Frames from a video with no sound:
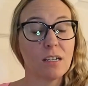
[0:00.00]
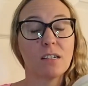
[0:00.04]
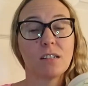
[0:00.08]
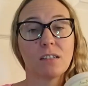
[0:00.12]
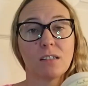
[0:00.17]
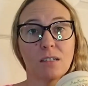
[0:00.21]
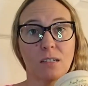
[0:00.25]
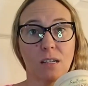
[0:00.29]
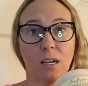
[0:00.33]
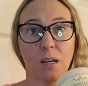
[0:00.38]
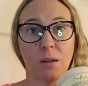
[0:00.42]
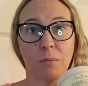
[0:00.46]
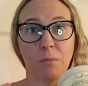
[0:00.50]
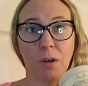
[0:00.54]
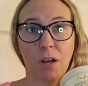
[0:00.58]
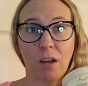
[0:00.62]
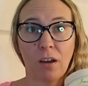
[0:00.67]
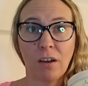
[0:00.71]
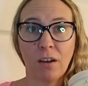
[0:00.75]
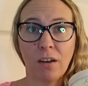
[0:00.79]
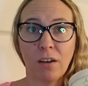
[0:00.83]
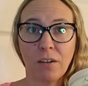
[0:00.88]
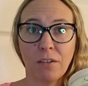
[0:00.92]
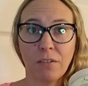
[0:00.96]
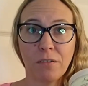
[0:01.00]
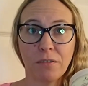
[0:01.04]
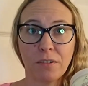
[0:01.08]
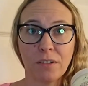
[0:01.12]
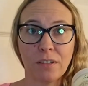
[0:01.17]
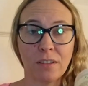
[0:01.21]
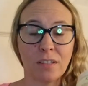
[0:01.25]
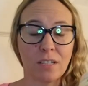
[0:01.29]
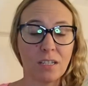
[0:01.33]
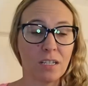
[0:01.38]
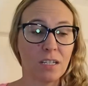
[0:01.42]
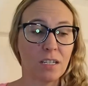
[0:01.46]
some of
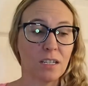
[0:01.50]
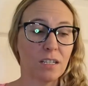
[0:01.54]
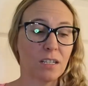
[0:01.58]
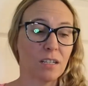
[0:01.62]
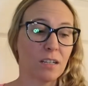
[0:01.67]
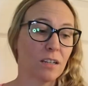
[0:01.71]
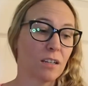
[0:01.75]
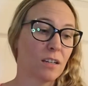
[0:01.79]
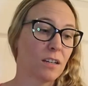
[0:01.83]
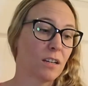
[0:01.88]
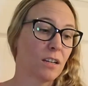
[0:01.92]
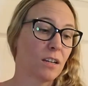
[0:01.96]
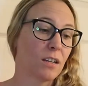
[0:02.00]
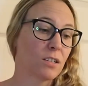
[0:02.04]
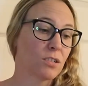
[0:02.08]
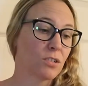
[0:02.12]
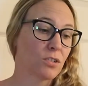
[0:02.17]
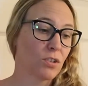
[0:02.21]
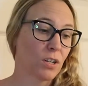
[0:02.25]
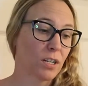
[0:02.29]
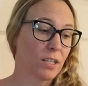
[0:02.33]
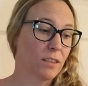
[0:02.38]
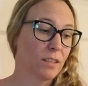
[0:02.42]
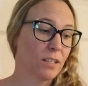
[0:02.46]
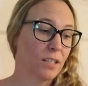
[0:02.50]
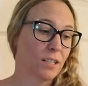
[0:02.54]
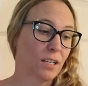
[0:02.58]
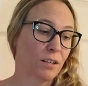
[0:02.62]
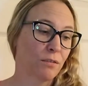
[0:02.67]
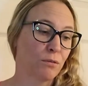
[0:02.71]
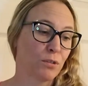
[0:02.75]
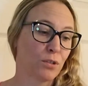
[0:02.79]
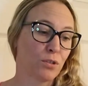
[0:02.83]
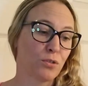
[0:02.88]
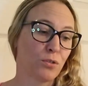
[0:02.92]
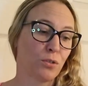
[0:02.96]
the Strengthen
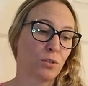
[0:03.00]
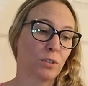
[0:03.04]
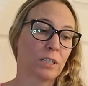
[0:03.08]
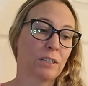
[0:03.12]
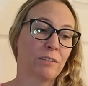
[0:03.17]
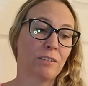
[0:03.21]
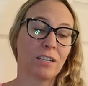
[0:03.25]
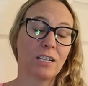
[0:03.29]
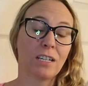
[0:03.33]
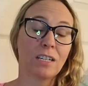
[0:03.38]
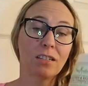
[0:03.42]
and Restore Leave-In